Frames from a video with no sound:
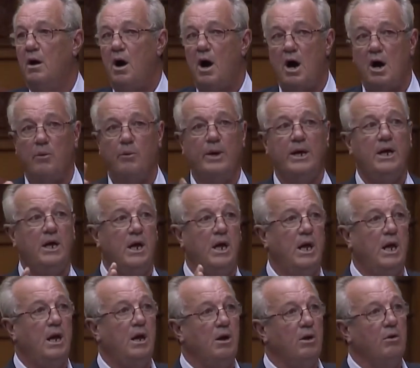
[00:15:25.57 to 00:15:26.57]
Are we
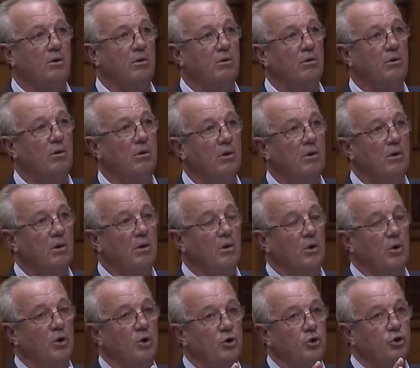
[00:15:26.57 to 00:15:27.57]
here
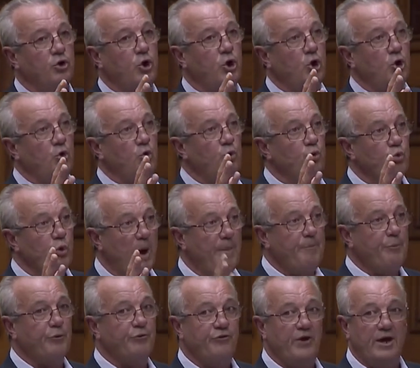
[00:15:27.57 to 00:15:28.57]
to
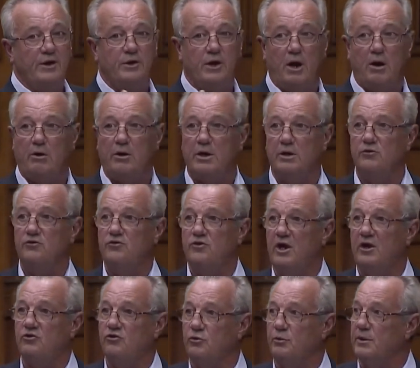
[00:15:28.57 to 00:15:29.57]
represent our
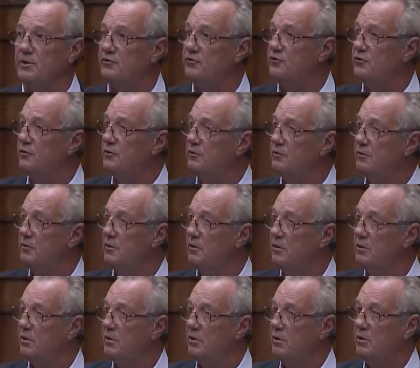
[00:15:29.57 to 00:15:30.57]
constituents,
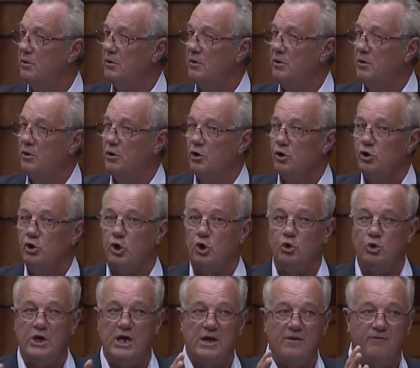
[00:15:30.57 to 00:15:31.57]

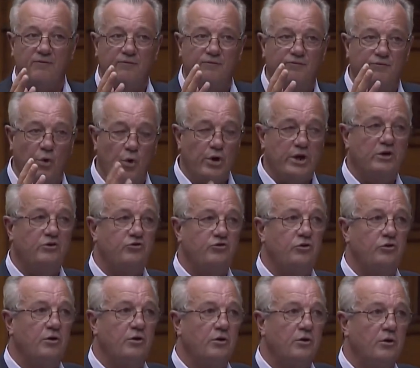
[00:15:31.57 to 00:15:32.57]
to give
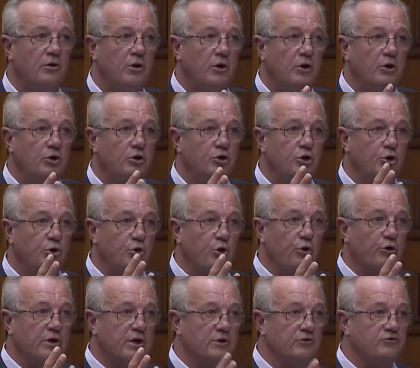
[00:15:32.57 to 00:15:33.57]
voice to
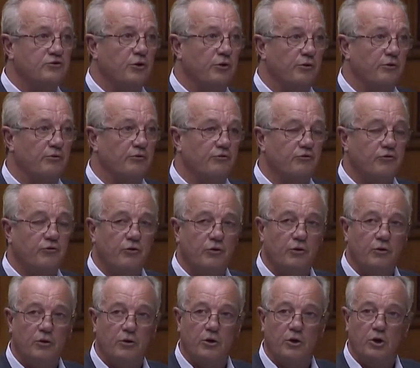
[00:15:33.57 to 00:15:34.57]
their concerns,
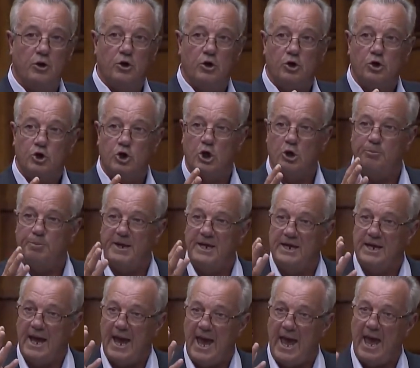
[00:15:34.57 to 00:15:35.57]
to
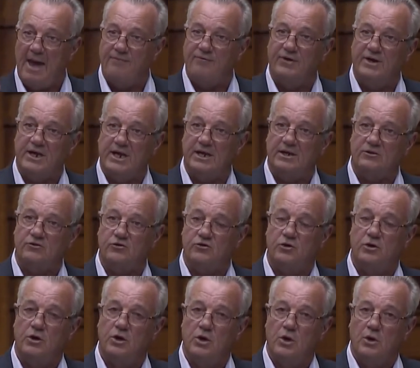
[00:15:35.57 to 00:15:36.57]
be advocates
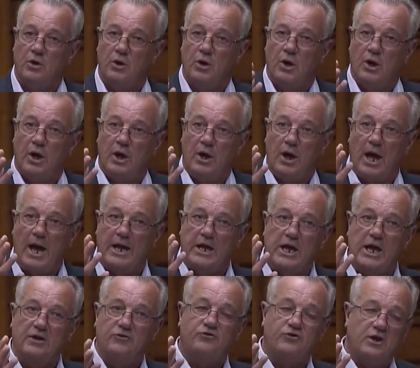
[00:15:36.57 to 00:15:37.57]

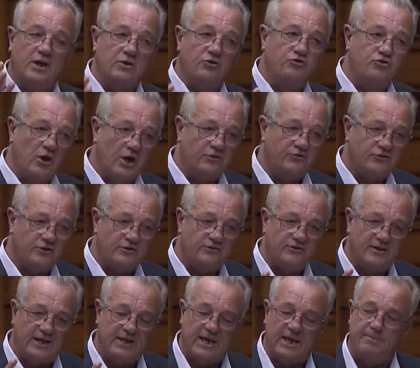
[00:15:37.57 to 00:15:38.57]
against injustice
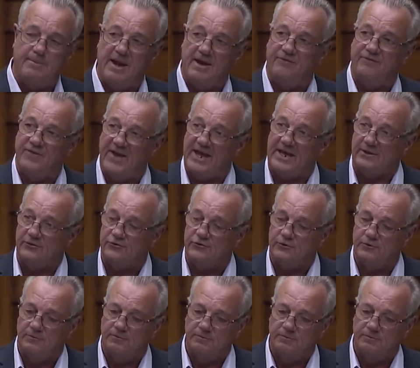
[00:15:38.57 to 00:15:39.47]
that they may face?